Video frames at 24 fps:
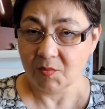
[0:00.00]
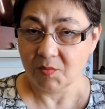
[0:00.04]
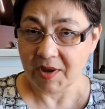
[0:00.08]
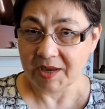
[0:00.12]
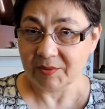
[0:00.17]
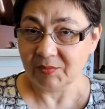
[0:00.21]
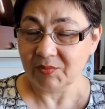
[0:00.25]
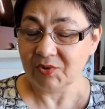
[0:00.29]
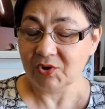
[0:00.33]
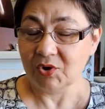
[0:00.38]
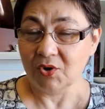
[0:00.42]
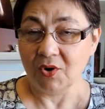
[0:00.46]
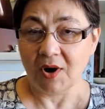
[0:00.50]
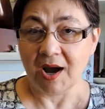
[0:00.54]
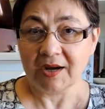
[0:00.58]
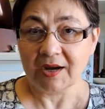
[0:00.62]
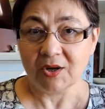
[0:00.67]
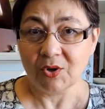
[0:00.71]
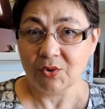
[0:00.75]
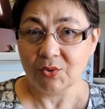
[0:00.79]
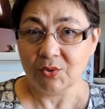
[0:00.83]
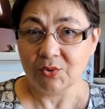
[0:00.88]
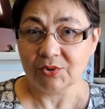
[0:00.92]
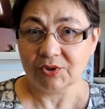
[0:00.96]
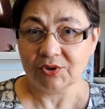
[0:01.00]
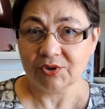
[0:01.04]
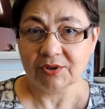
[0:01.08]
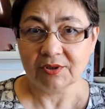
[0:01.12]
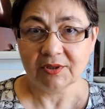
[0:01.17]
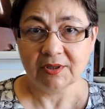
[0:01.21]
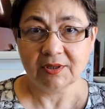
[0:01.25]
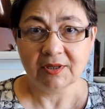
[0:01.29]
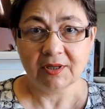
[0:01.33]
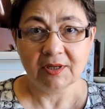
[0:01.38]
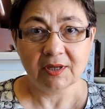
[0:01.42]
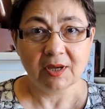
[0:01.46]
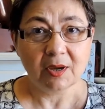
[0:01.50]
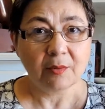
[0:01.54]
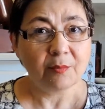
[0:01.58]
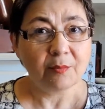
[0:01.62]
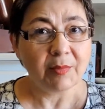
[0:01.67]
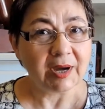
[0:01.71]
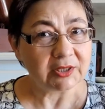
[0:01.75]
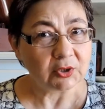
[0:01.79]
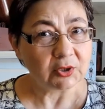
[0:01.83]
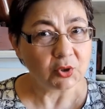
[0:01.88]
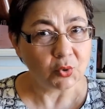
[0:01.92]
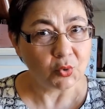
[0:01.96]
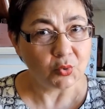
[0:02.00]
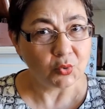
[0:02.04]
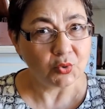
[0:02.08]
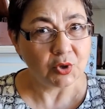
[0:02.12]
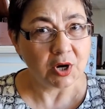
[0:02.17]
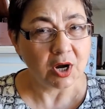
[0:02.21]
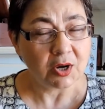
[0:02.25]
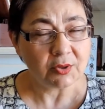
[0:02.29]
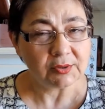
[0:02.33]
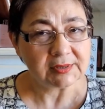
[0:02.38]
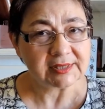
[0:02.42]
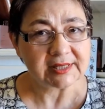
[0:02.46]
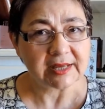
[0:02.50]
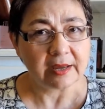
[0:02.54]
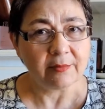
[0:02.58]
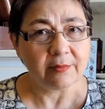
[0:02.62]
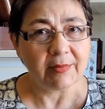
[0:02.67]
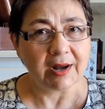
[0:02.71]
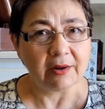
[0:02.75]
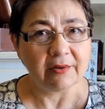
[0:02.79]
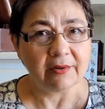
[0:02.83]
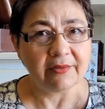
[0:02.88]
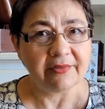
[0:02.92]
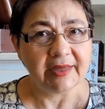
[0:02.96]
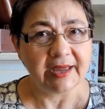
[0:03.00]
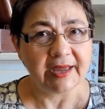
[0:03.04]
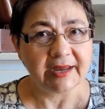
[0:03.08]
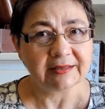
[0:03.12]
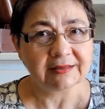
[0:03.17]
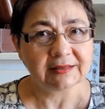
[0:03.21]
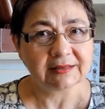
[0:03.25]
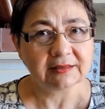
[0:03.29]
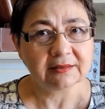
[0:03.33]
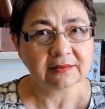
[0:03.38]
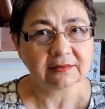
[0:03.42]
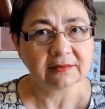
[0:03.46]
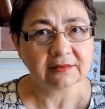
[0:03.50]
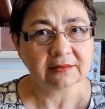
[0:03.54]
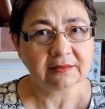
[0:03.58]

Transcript: Maybe you are good, but who knows about that?